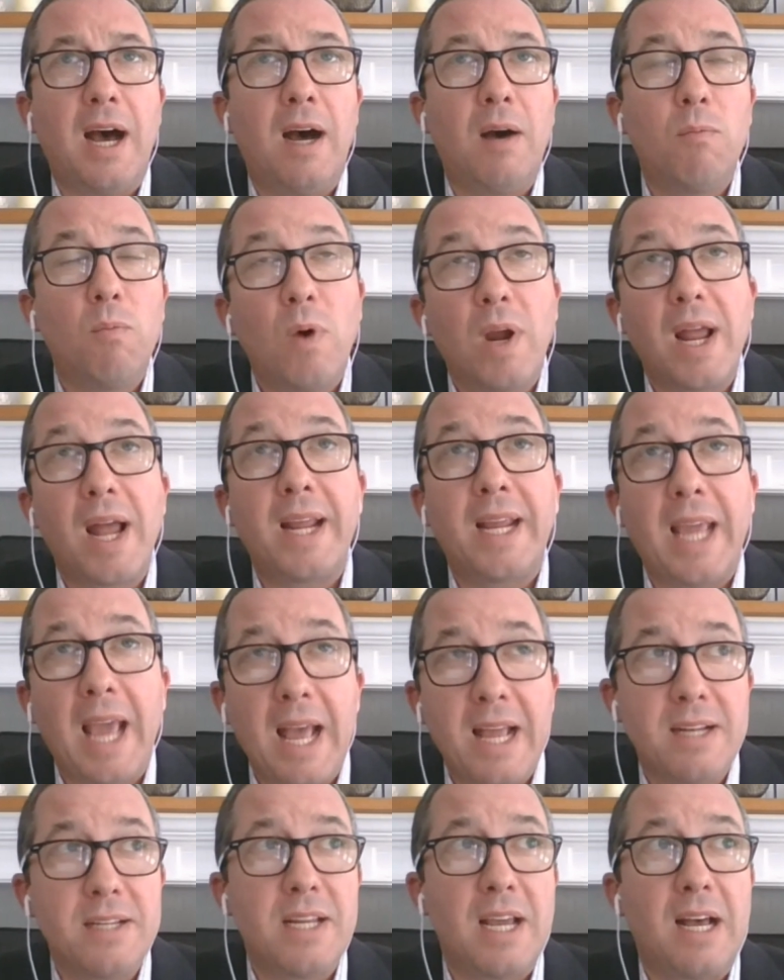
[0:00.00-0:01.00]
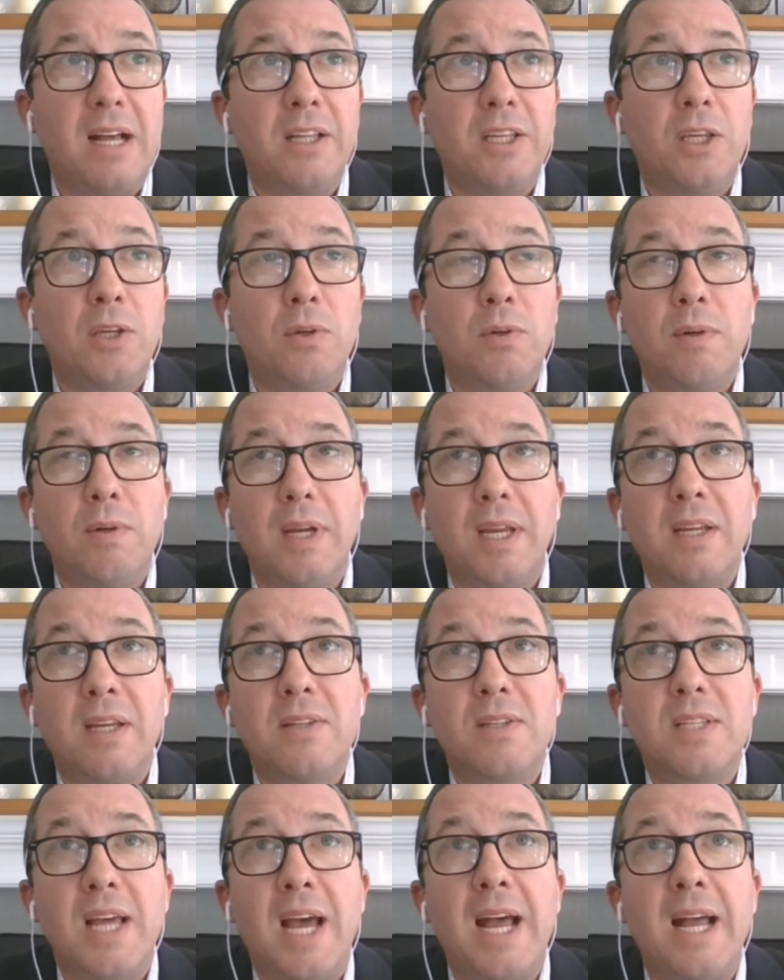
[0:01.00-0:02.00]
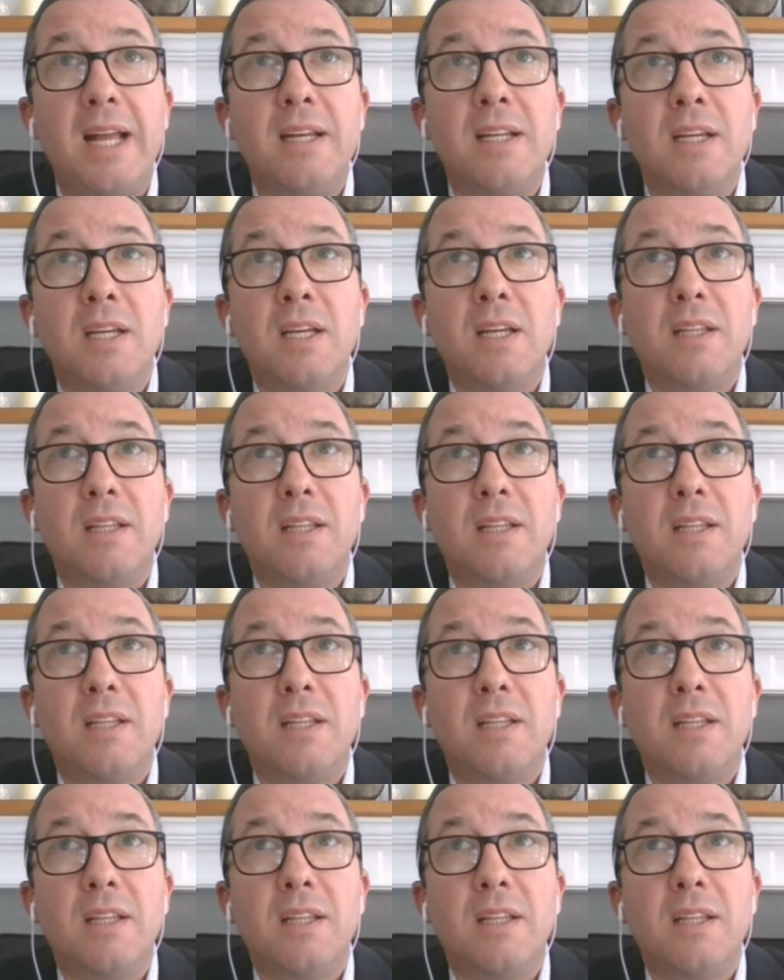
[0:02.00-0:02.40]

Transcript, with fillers: Um, what I can tell you is that